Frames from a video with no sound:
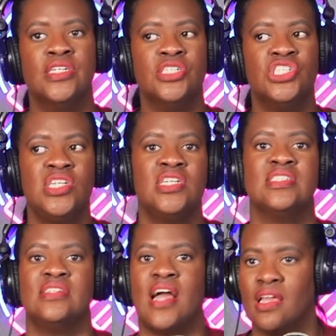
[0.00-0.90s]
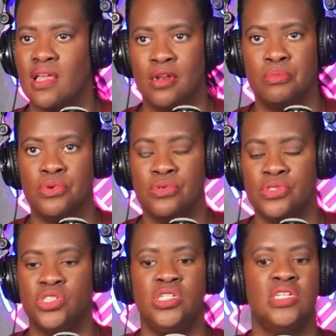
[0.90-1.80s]
She is not accountable.
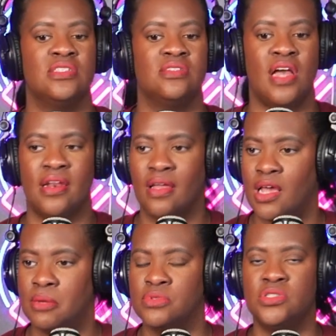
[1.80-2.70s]
She is not accountable.